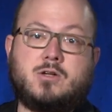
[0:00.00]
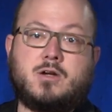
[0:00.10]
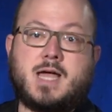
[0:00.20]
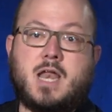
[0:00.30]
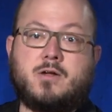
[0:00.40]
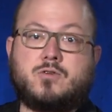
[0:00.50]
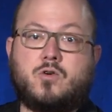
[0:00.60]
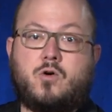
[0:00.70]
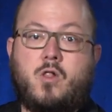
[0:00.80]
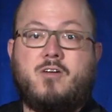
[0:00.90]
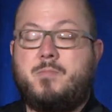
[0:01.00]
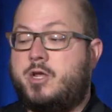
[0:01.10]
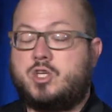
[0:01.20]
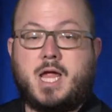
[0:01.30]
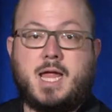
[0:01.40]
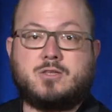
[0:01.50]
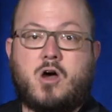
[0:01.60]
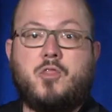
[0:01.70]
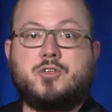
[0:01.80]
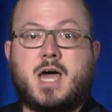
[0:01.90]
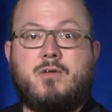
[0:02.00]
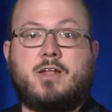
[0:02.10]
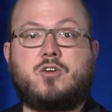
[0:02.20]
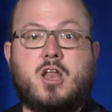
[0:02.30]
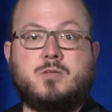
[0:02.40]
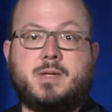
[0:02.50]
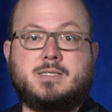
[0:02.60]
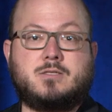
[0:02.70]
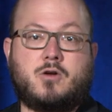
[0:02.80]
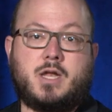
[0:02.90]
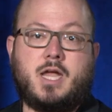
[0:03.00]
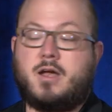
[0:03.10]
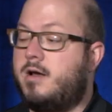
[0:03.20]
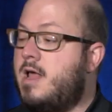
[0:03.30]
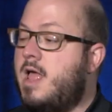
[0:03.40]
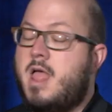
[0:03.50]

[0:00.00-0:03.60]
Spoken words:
our data control, our FPGAs, all those kind of electronics pieces are in here,